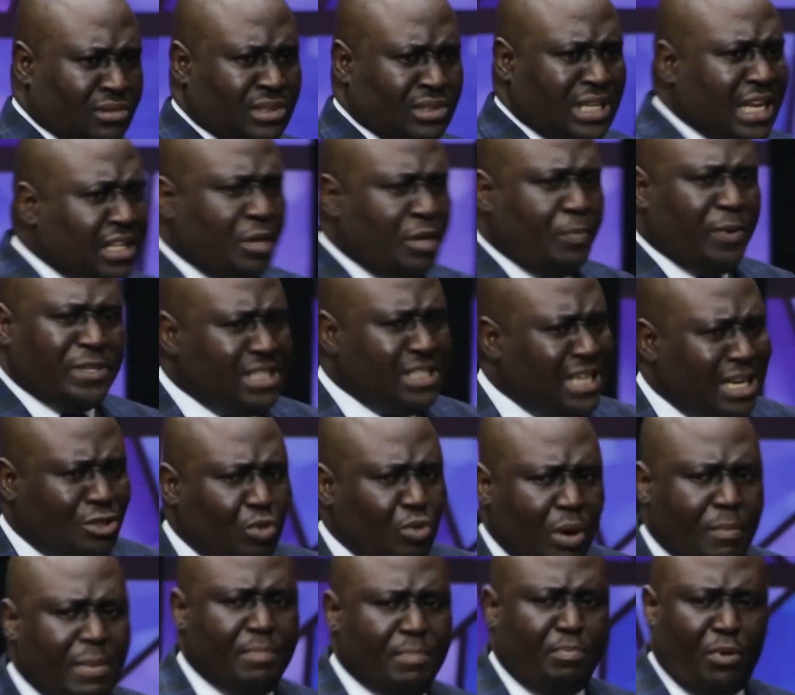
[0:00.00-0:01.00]
Tell the person that
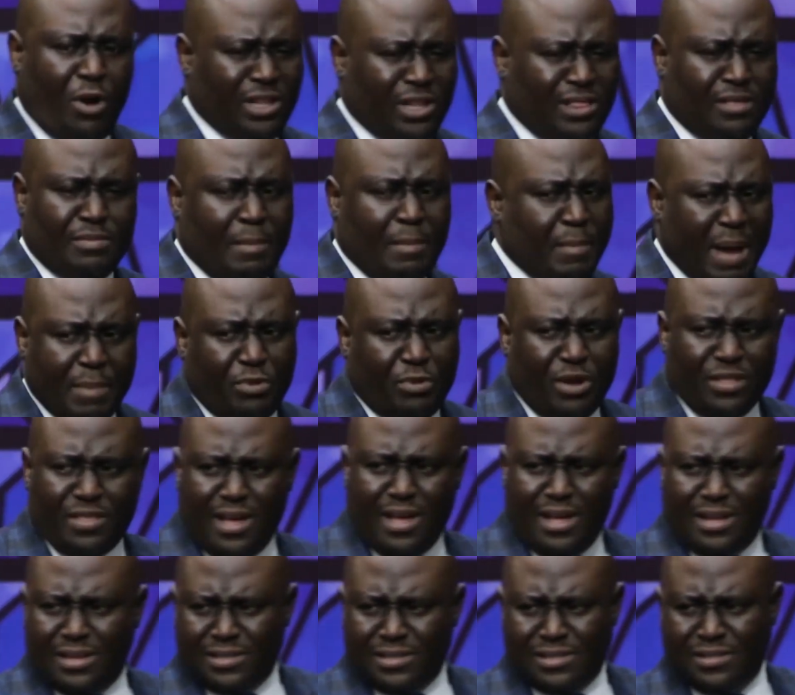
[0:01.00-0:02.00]
you are my brother, my
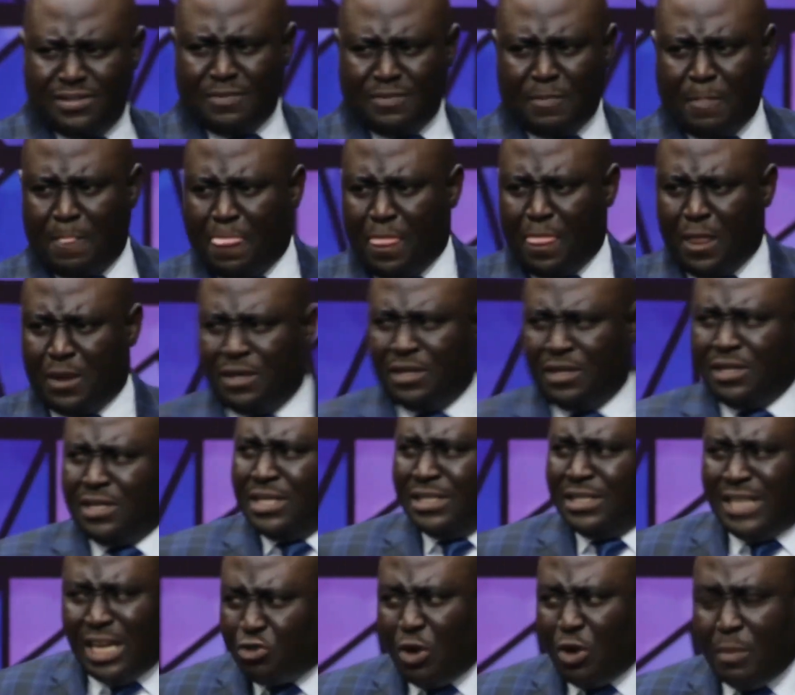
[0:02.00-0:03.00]
brother
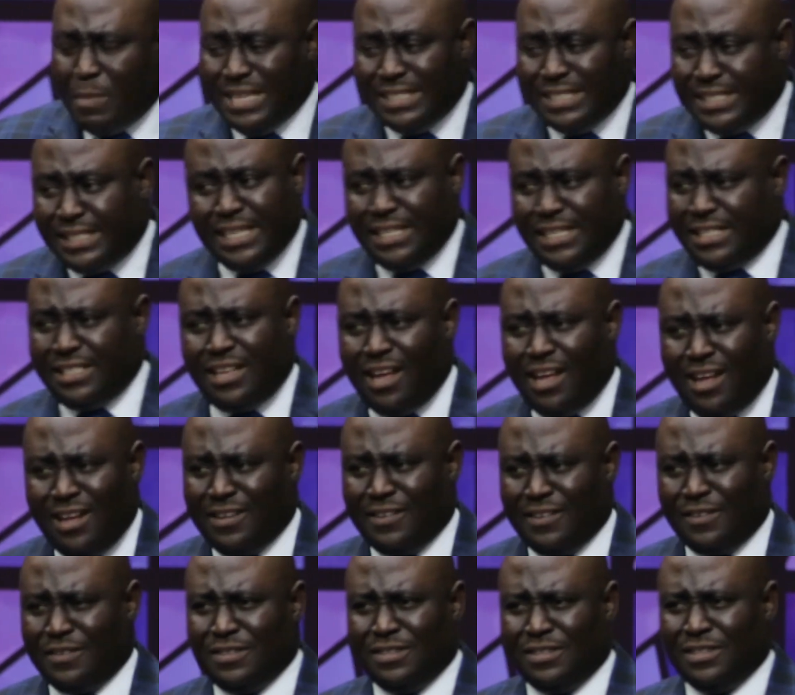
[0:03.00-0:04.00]
that you are my sister
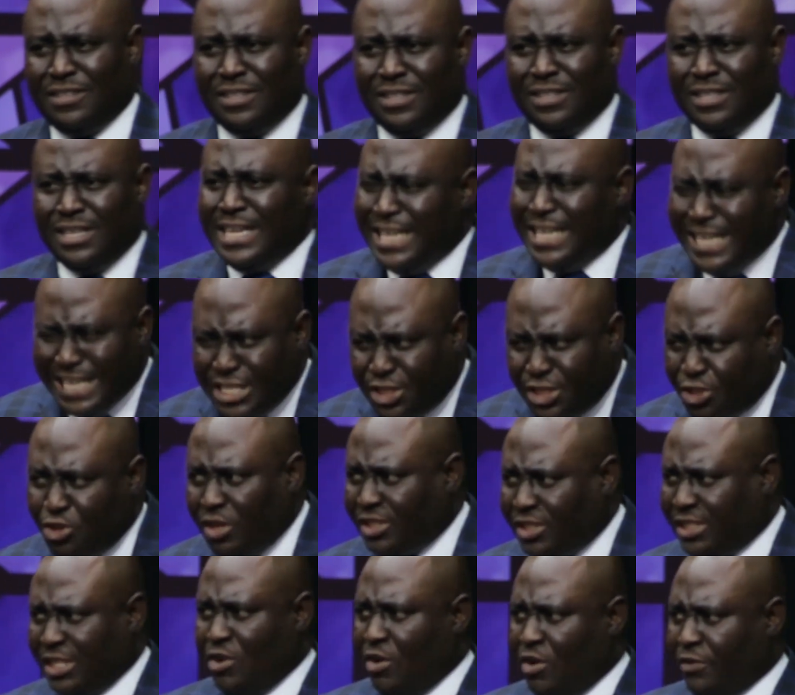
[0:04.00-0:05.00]
is
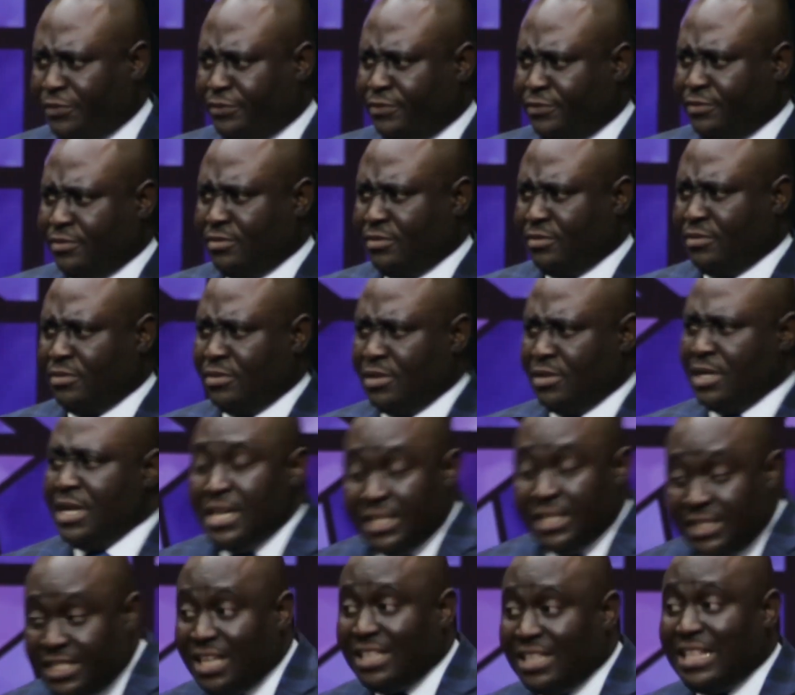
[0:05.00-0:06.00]
not enough.
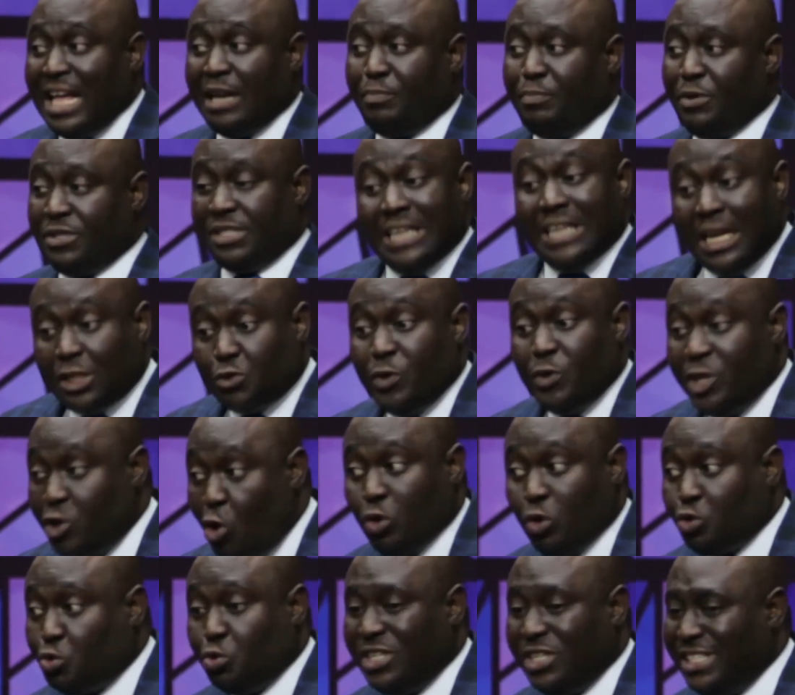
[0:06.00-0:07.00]
Tell that person that we
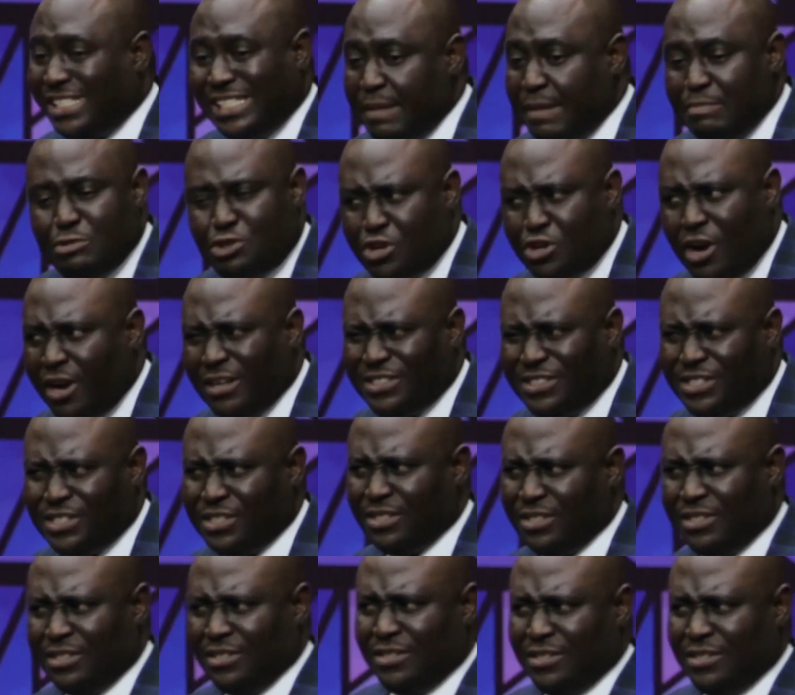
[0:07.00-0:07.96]
go to the same church